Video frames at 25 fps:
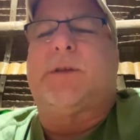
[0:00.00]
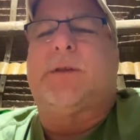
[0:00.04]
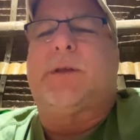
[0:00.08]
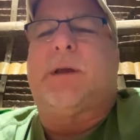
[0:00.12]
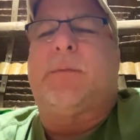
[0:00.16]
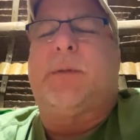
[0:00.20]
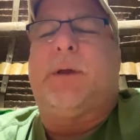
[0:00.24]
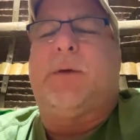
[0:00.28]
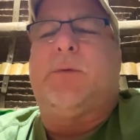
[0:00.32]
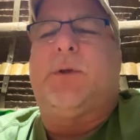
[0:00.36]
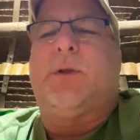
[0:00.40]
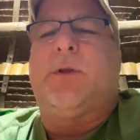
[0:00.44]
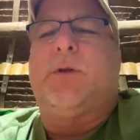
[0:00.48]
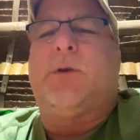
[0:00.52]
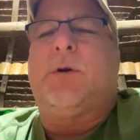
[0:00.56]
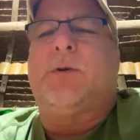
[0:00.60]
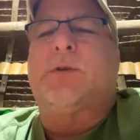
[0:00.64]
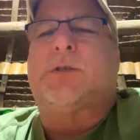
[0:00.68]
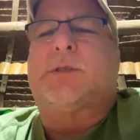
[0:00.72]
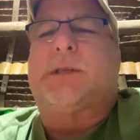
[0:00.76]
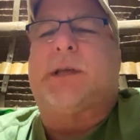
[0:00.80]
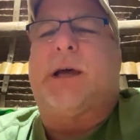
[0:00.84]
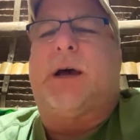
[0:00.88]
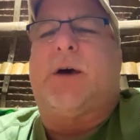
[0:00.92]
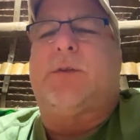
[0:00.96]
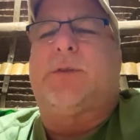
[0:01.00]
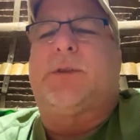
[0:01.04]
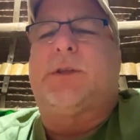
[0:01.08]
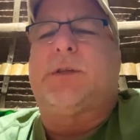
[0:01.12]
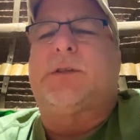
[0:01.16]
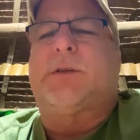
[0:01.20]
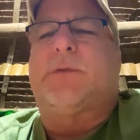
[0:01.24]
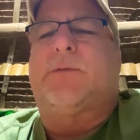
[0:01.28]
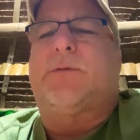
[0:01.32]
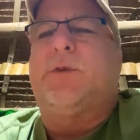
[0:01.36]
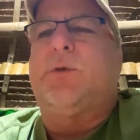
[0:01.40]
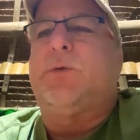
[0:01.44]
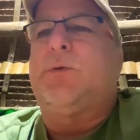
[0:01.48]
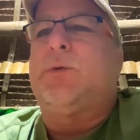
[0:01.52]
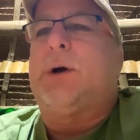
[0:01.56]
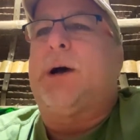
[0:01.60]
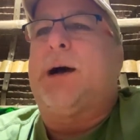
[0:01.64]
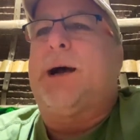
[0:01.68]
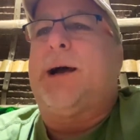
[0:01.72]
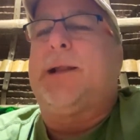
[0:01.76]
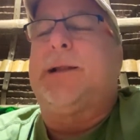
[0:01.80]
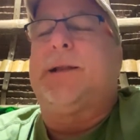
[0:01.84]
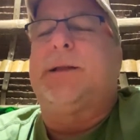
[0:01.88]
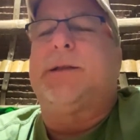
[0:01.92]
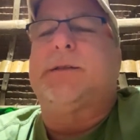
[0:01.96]
I mean, when you go south, there's a few
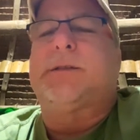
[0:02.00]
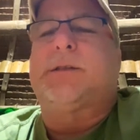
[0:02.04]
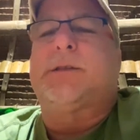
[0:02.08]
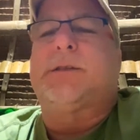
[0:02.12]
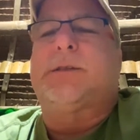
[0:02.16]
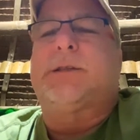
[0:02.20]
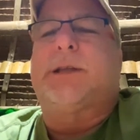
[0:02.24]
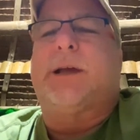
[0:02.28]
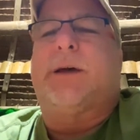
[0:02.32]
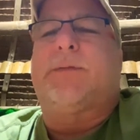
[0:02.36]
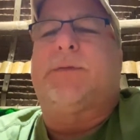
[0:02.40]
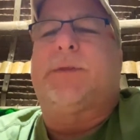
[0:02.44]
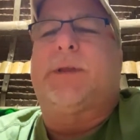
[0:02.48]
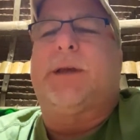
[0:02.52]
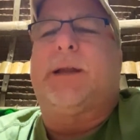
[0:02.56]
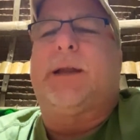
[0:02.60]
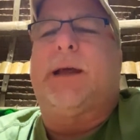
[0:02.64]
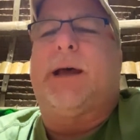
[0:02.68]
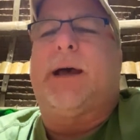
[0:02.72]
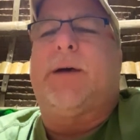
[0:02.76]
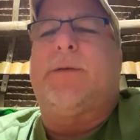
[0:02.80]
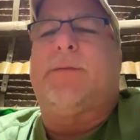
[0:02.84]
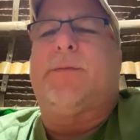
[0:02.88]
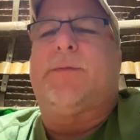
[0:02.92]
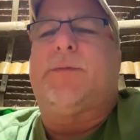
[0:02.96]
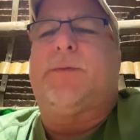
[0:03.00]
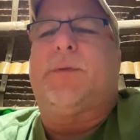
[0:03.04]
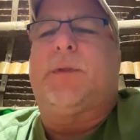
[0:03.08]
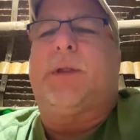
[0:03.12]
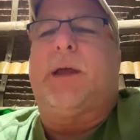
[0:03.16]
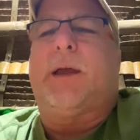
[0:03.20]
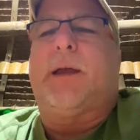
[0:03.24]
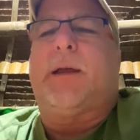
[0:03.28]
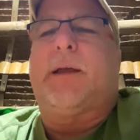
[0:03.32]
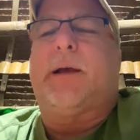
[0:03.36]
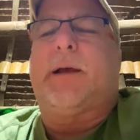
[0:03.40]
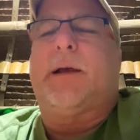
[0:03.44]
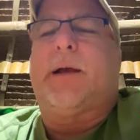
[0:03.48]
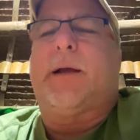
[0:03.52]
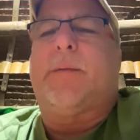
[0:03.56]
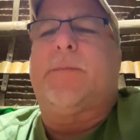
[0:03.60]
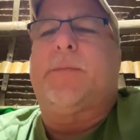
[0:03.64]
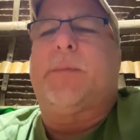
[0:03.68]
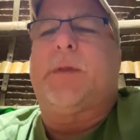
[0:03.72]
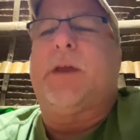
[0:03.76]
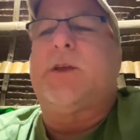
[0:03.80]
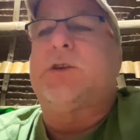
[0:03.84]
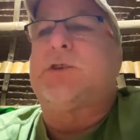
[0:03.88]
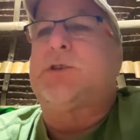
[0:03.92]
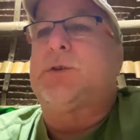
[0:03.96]
islands and stuff that have like
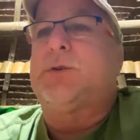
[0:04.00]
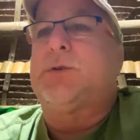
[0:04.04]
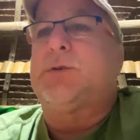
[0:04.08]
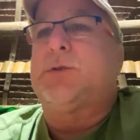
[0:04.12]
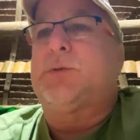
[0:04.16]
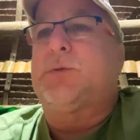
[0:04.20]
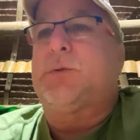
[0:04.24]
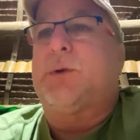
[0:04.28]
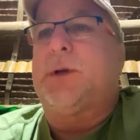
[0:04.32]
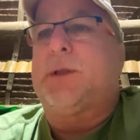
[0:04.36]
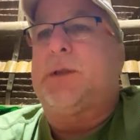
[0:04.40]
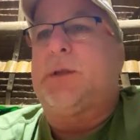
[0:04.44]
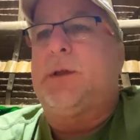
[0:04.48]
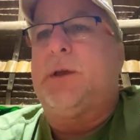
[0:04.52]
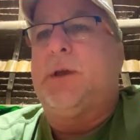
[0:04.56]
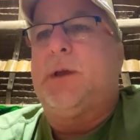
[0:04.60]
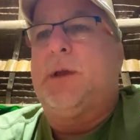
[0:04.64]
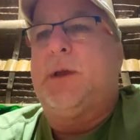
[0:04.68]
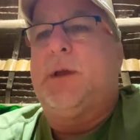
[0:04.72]
issues with,